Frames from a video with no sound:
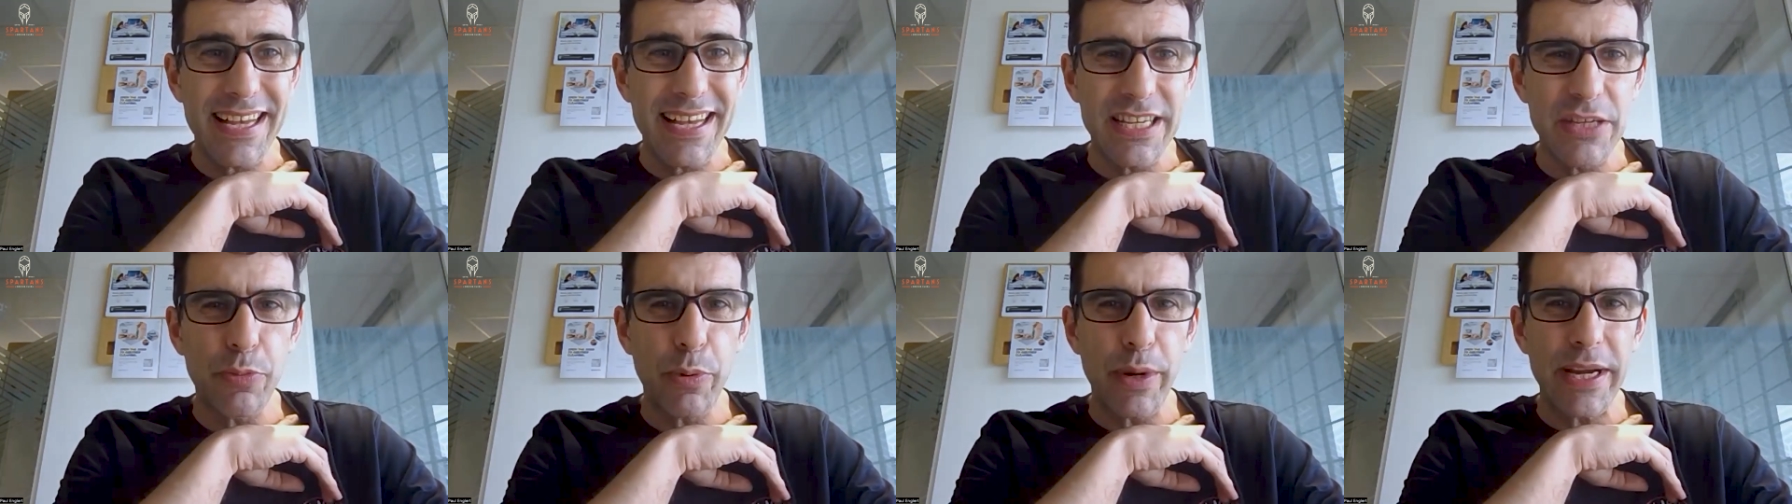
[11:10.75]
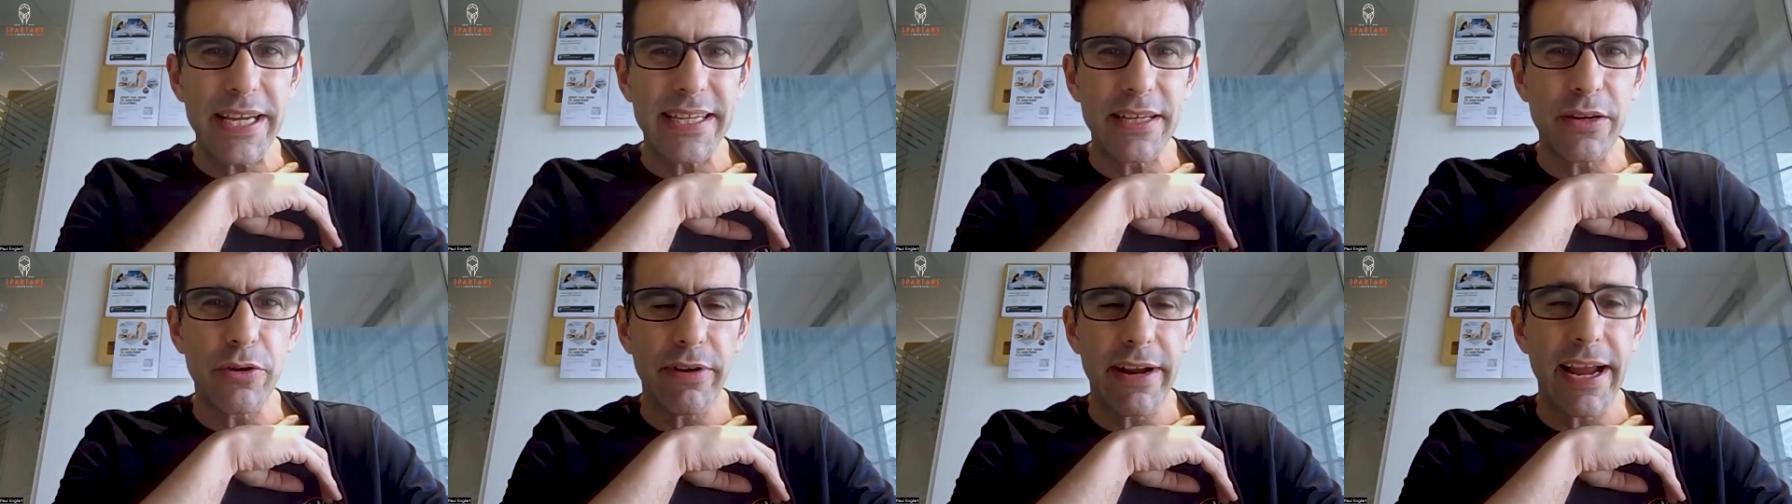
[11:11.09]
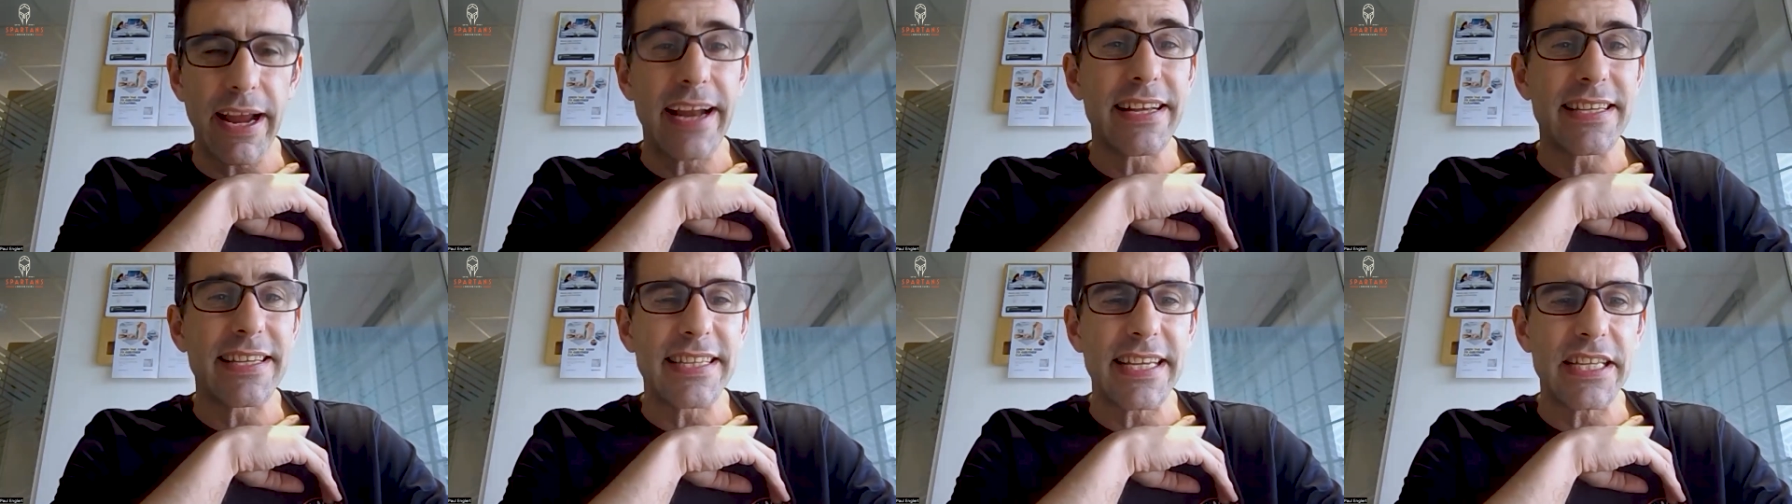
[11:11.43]
is we
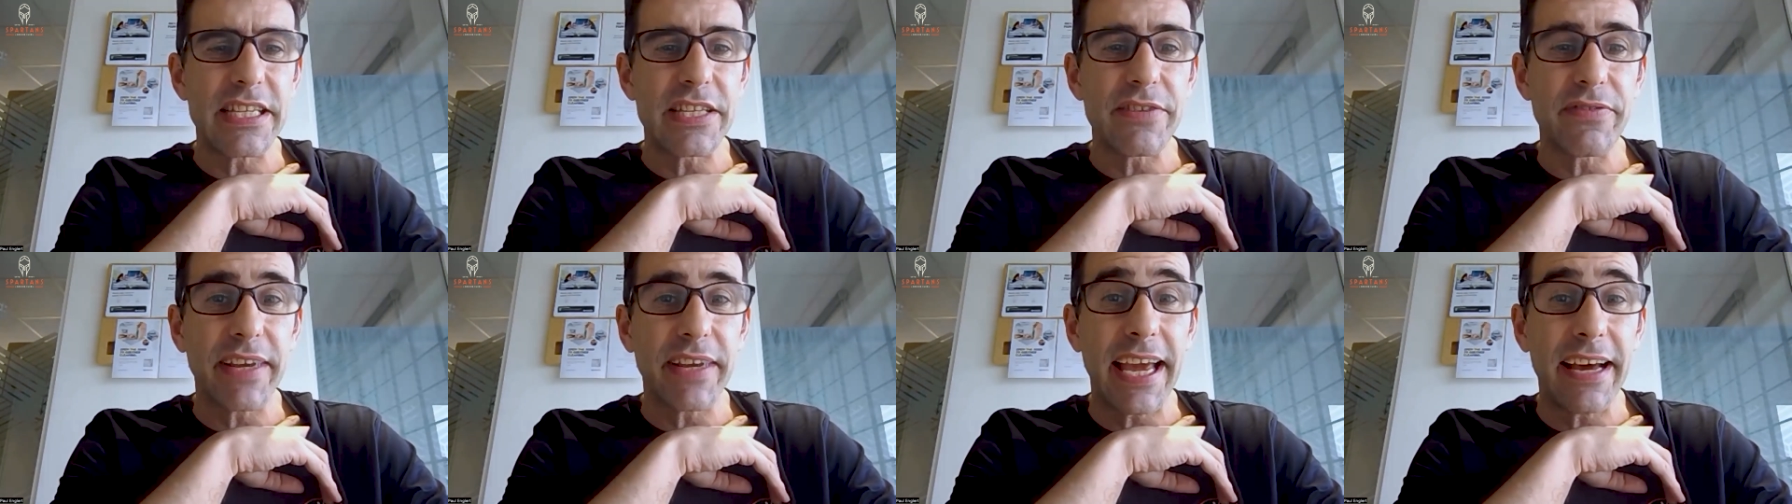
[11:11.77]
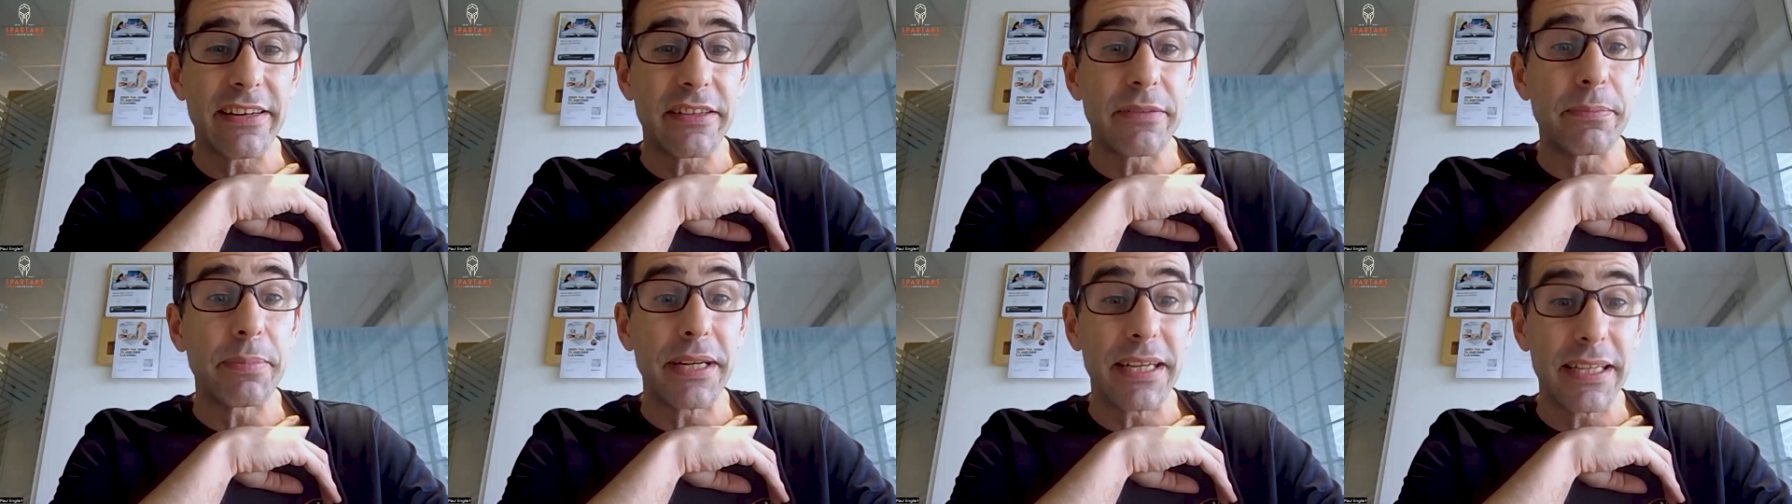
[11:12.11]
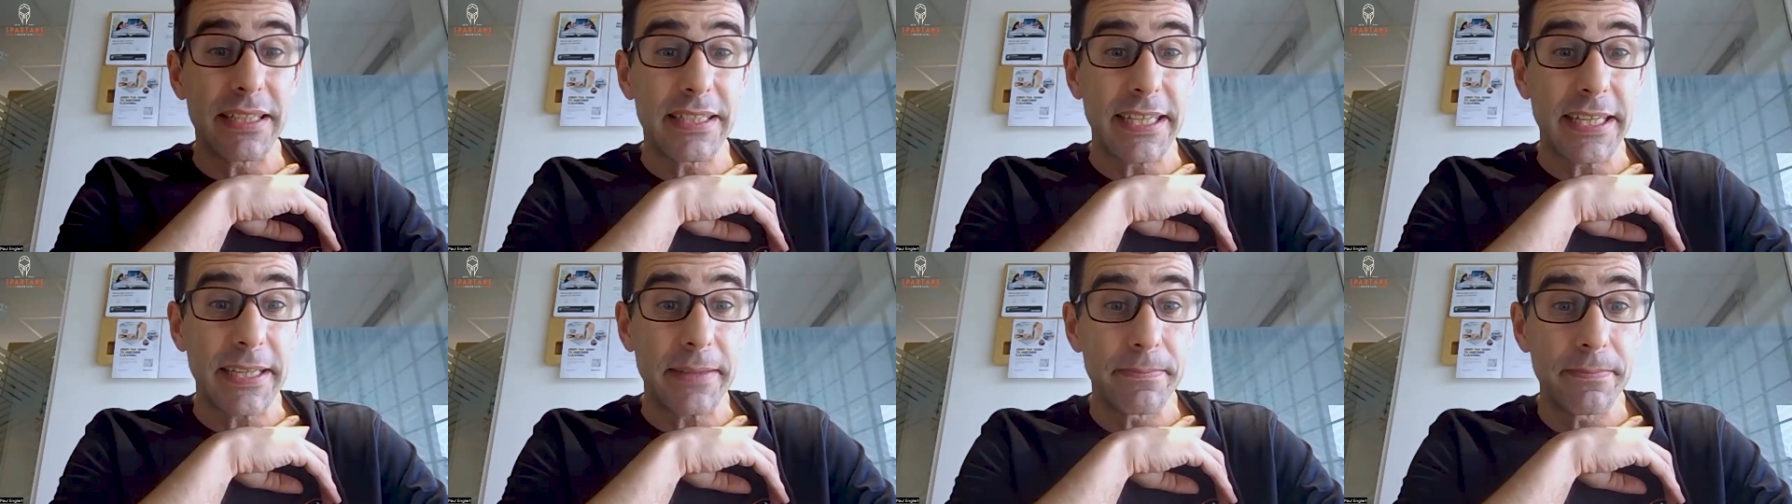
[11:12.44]
create a sense of
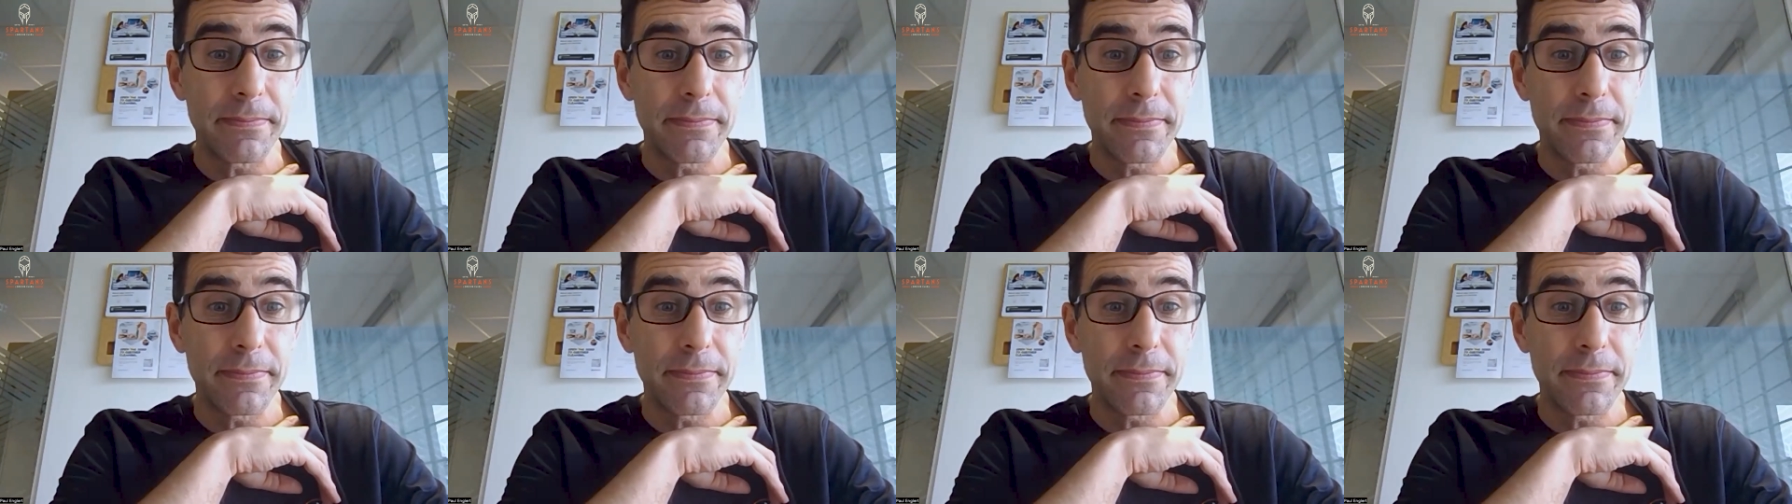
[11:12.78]
accountability